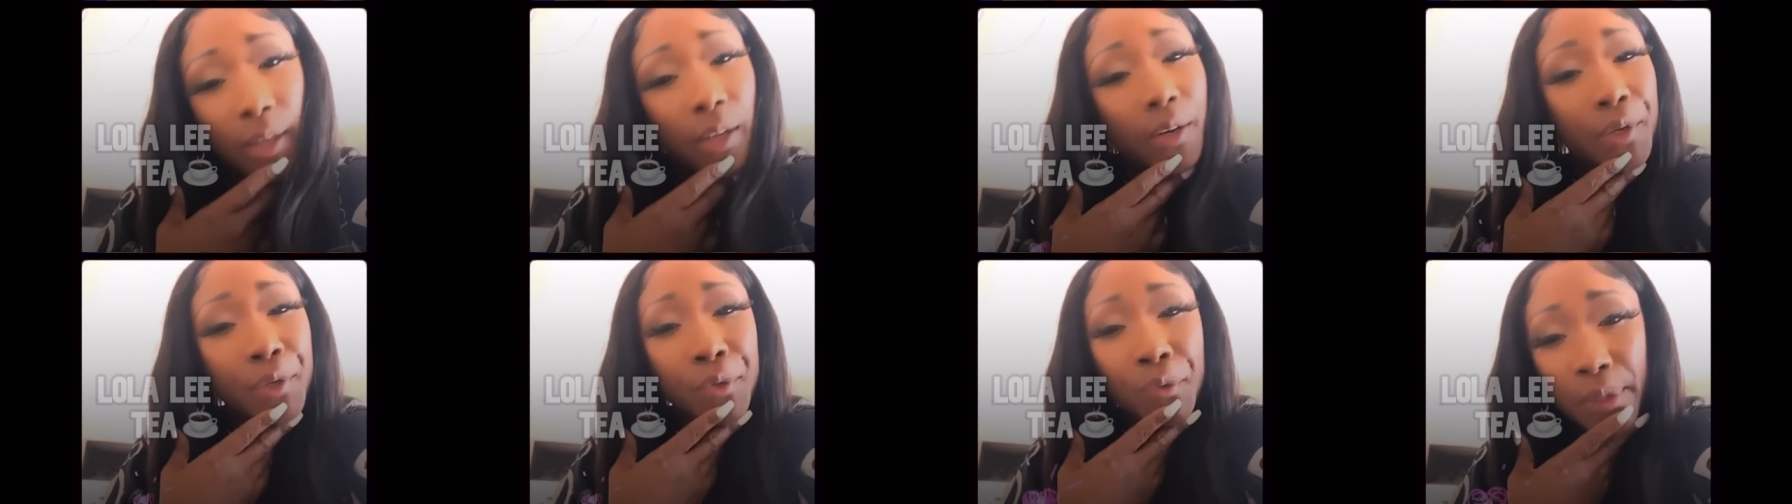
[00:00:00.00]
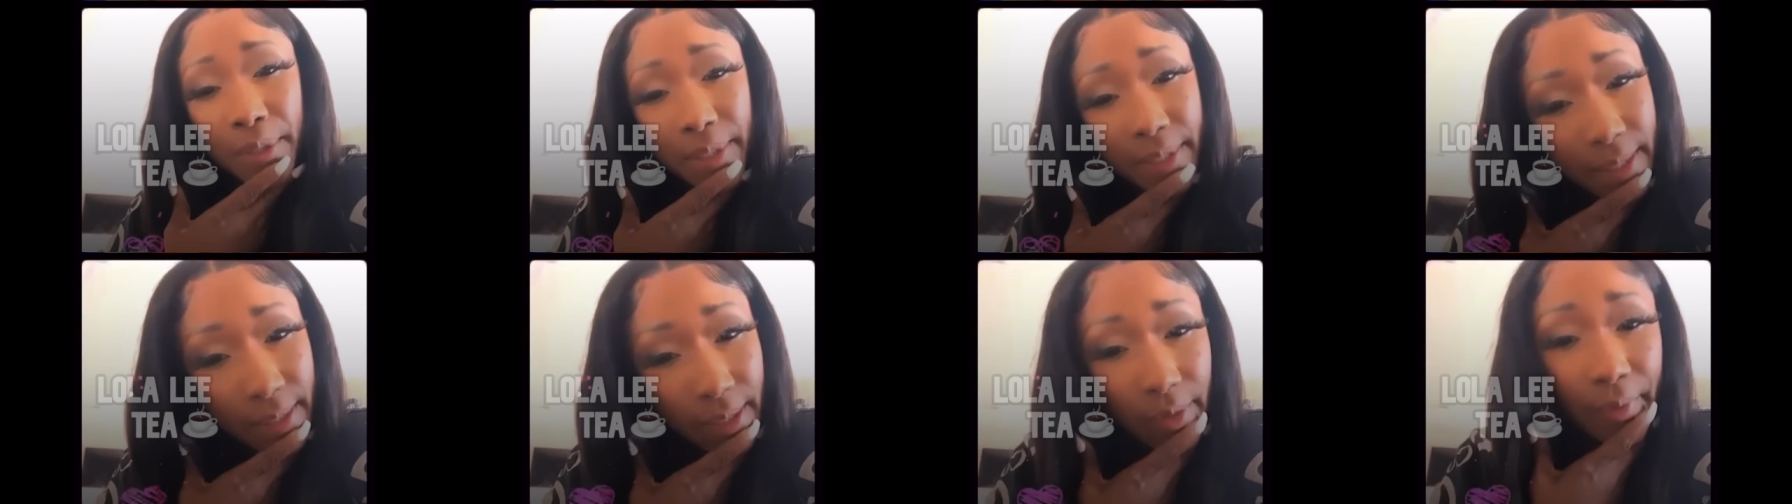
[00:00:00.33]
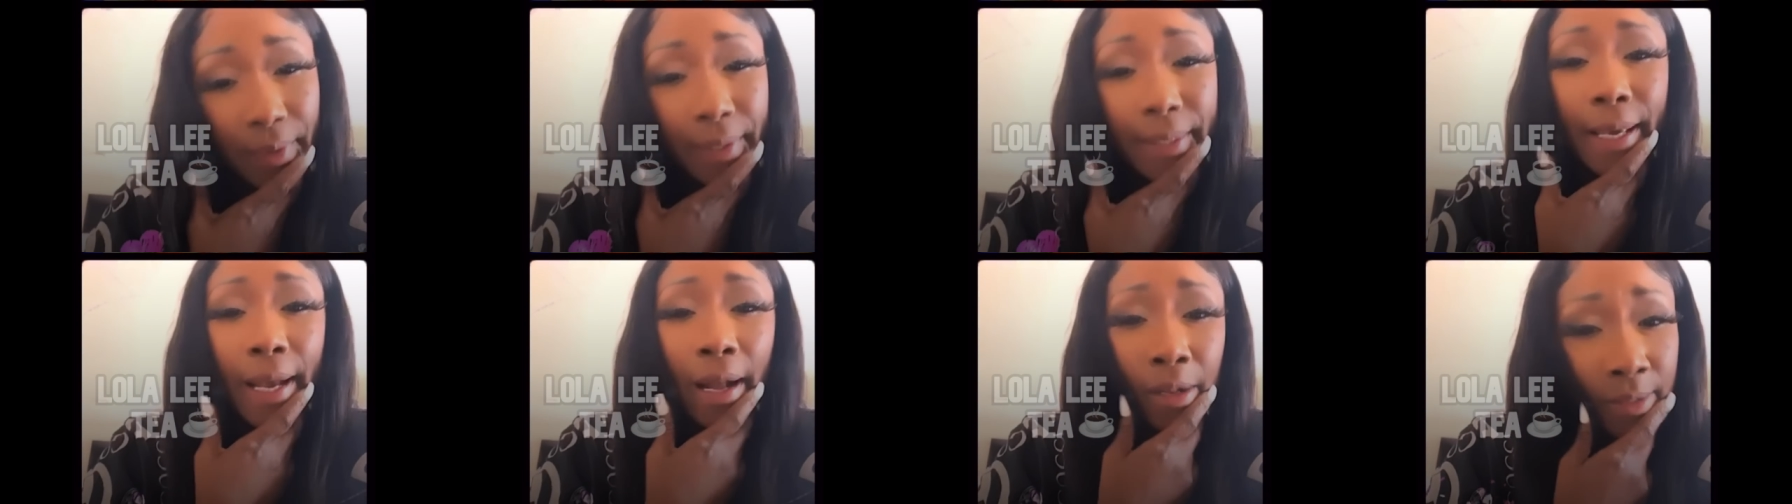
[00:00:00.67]
or you can sit
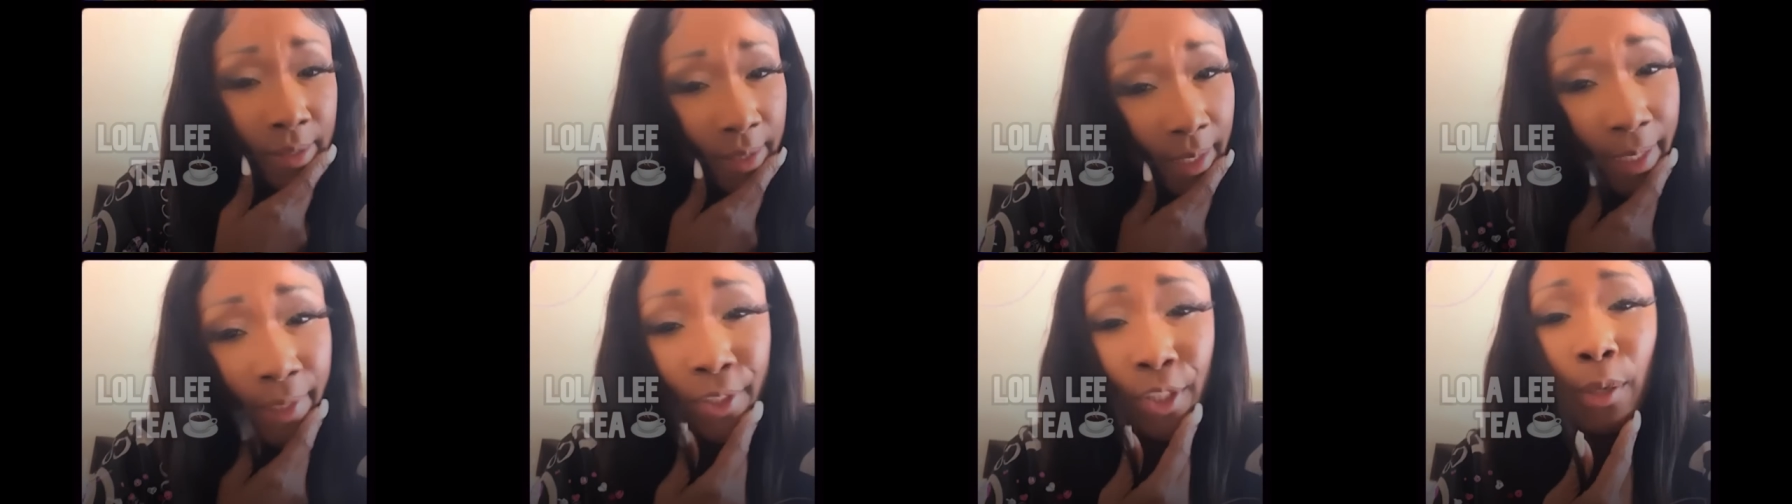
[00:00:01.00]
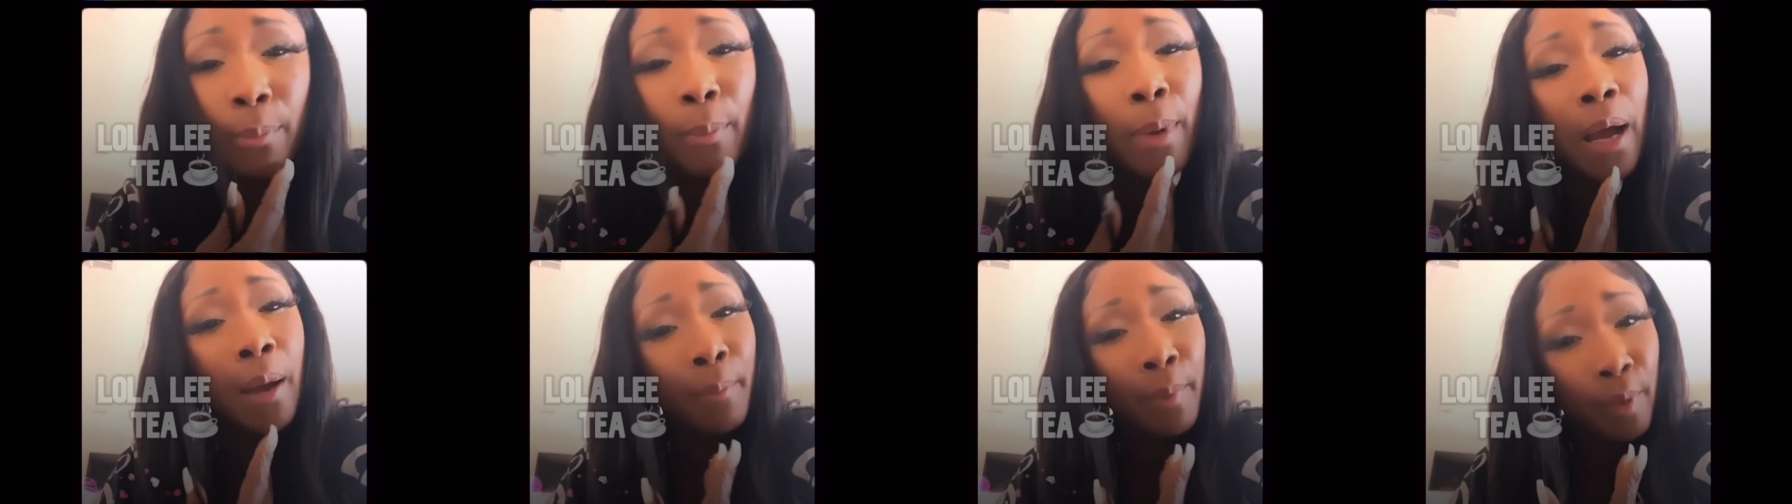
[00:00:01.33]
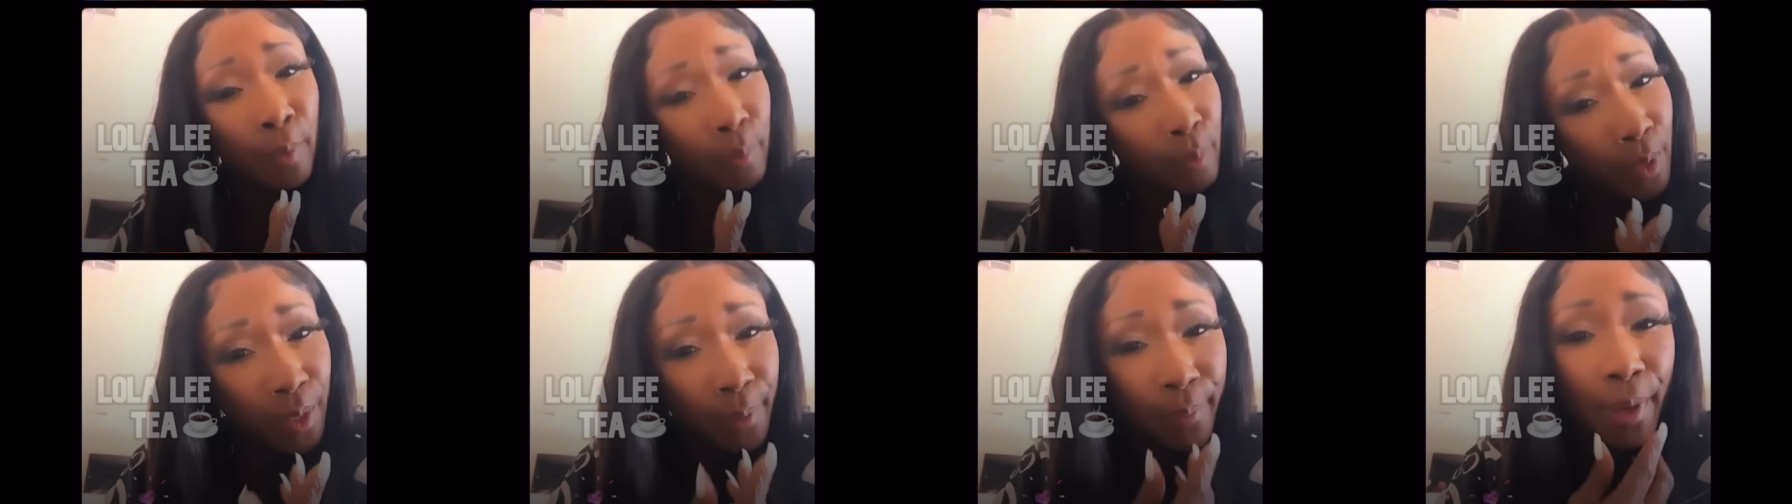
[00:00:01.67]
on the couch like your mama
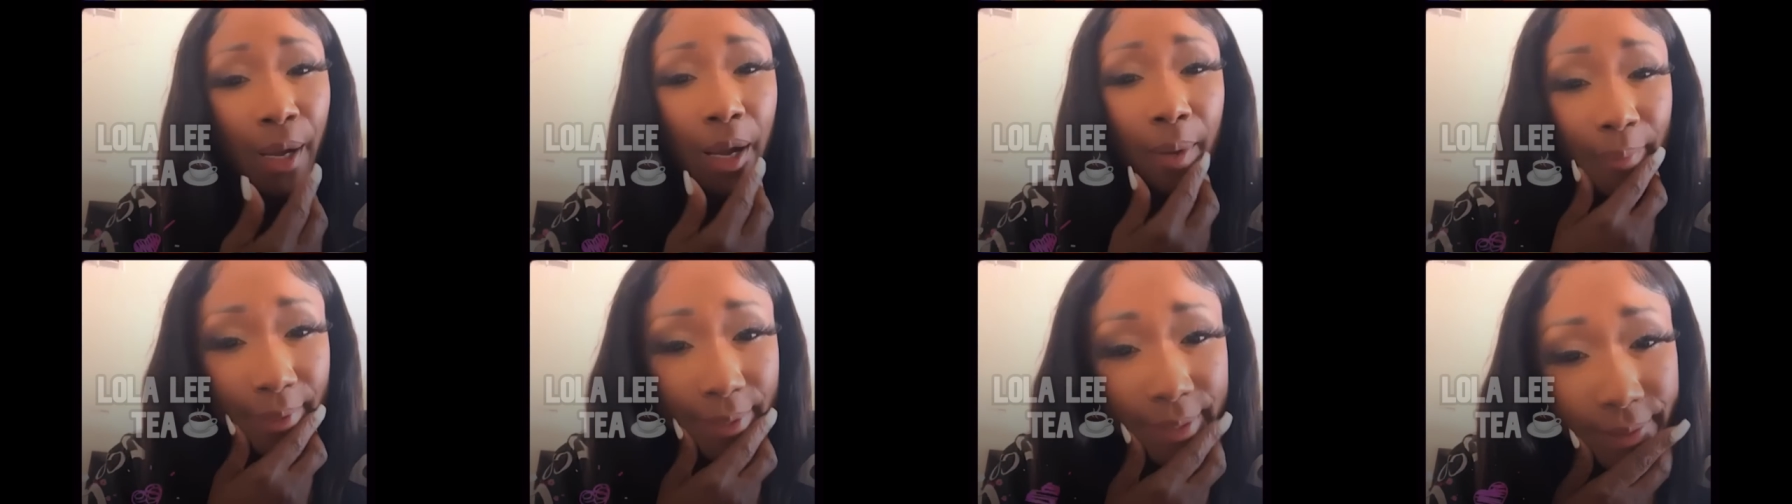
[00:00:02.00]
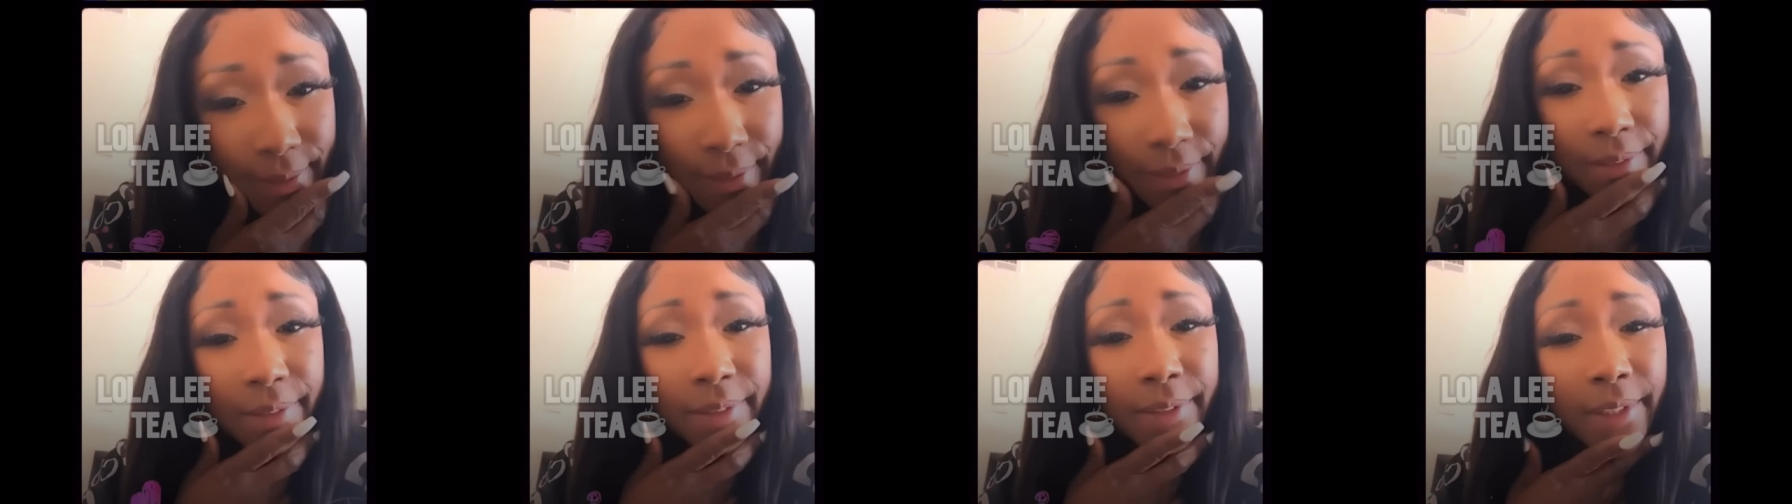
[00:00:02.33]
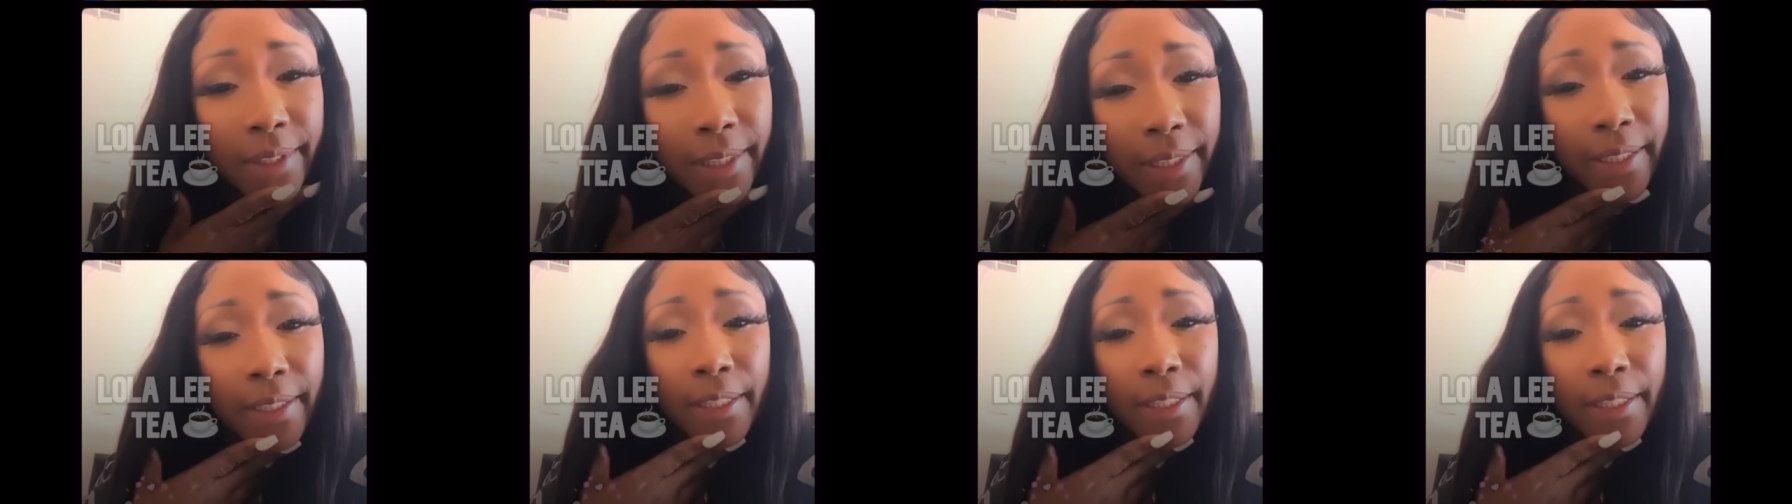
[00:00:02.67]
and Big Mama. Oh,